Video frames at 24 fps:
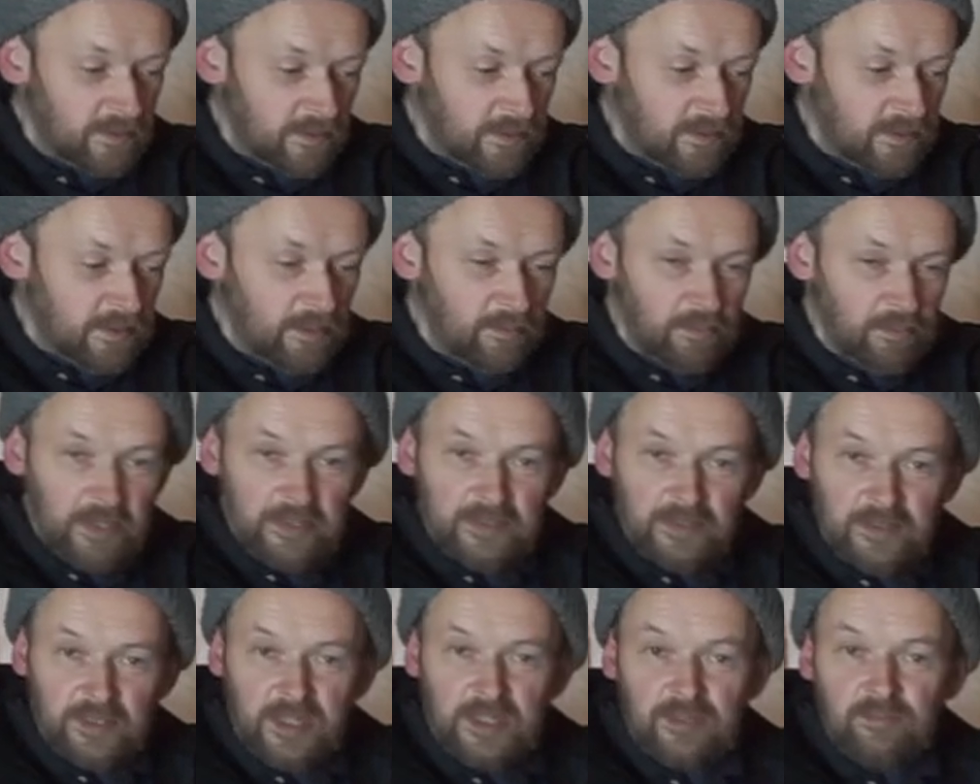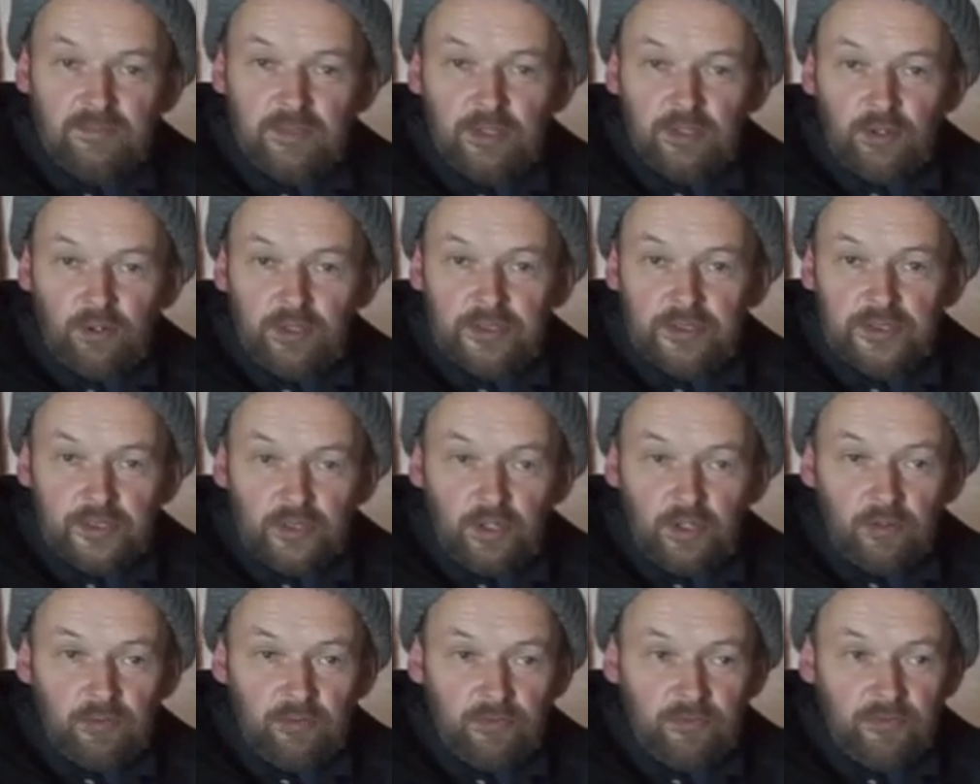they might then be old
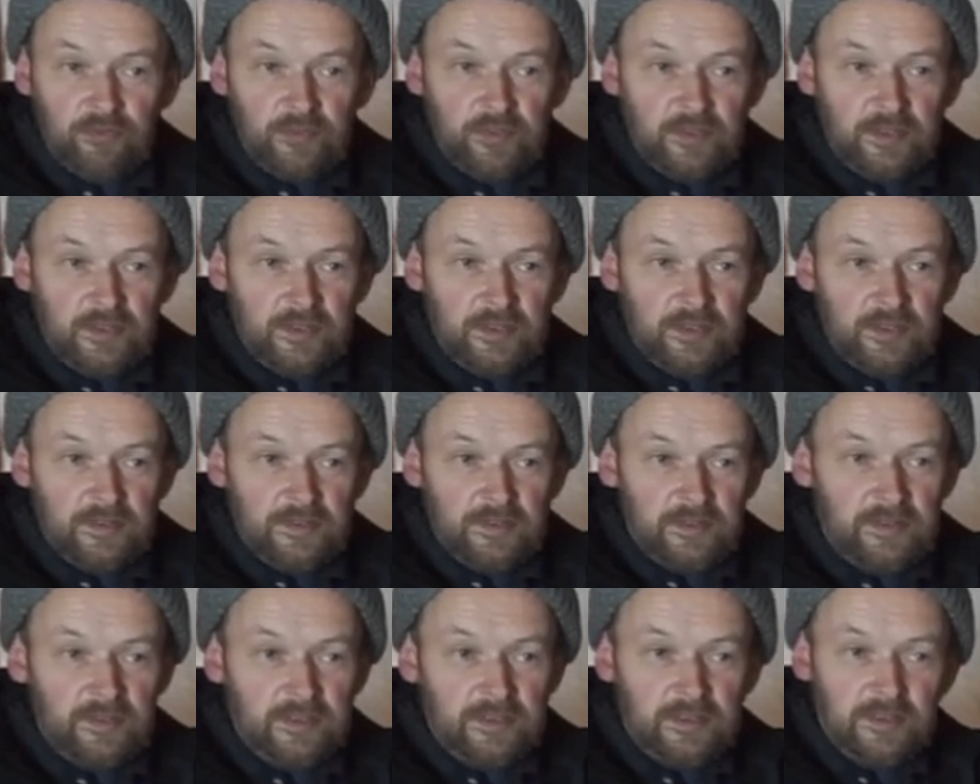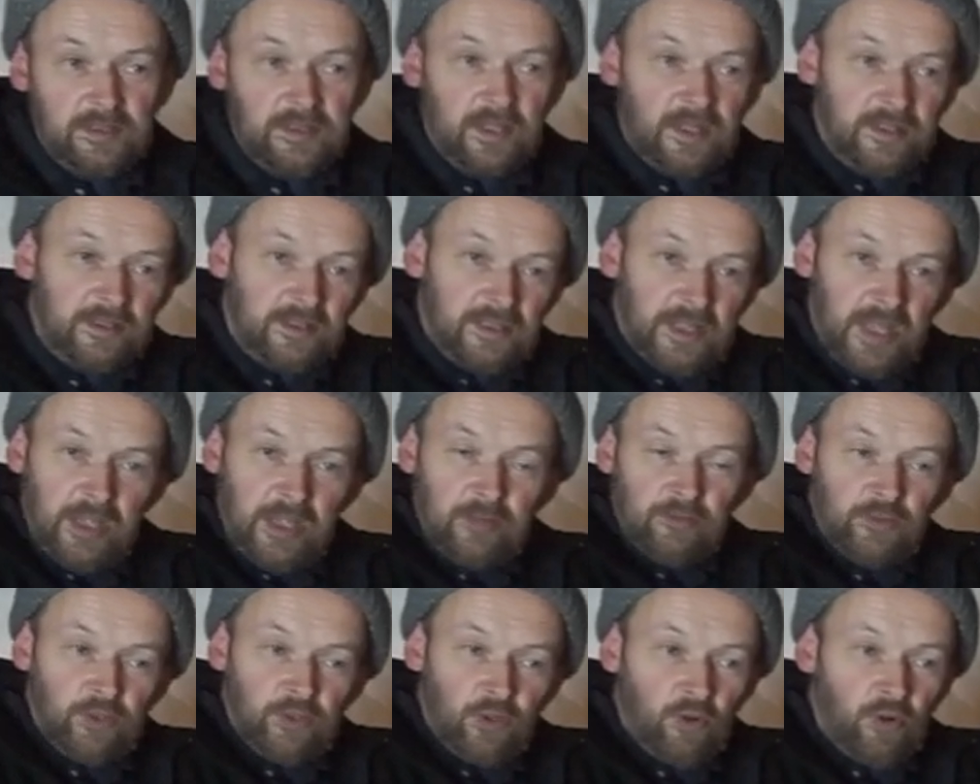enough that they then
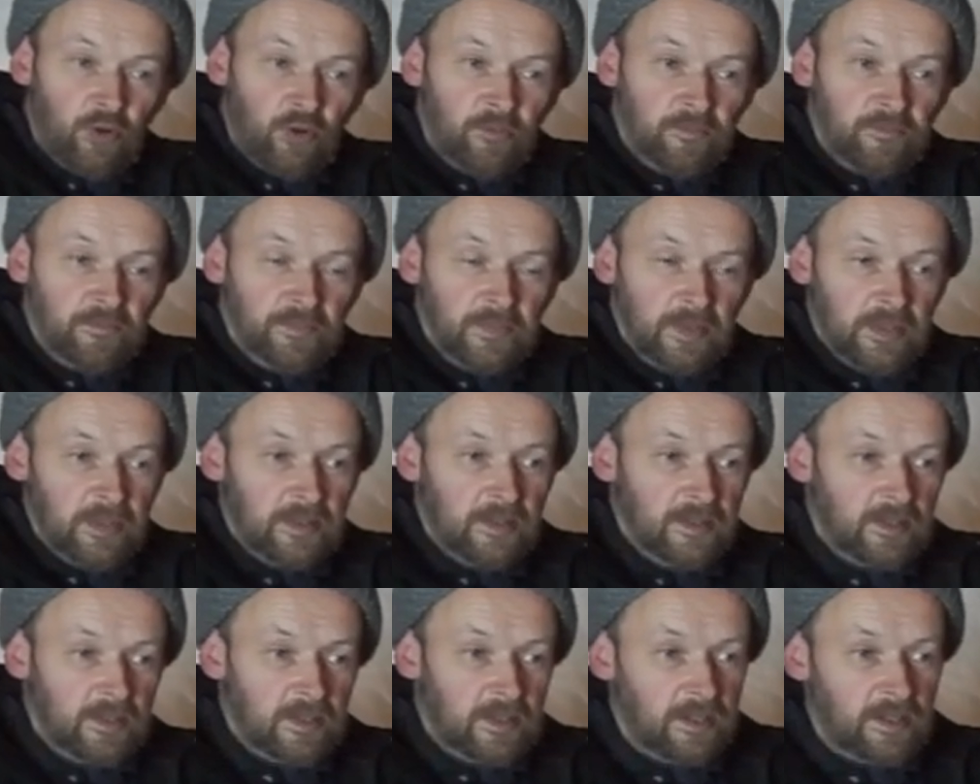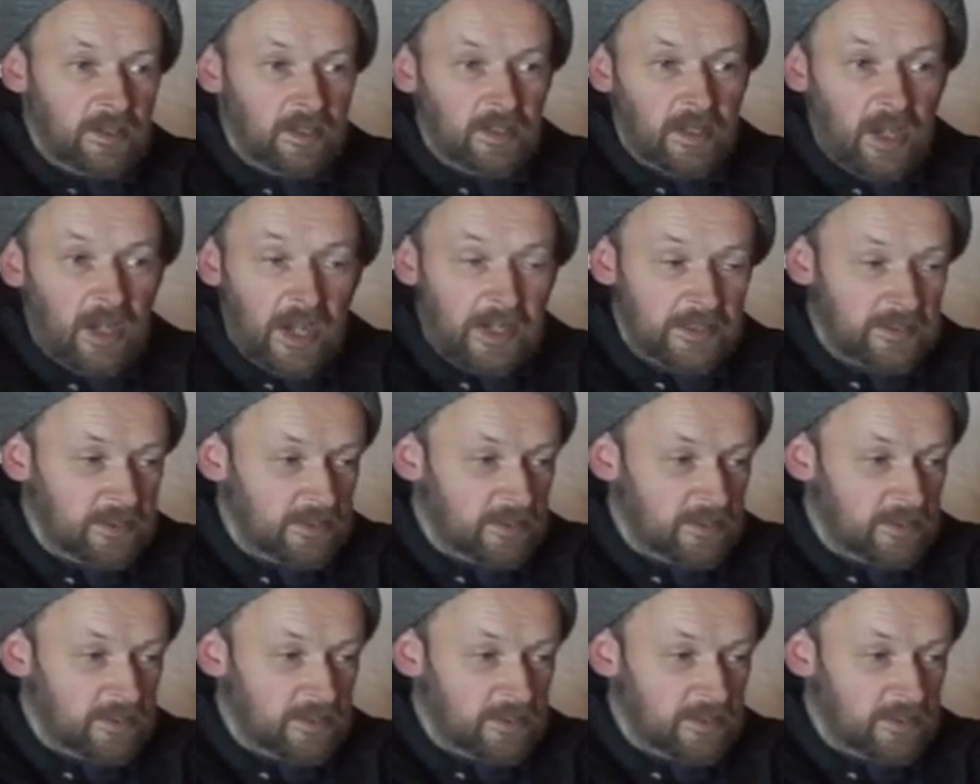left home uh, either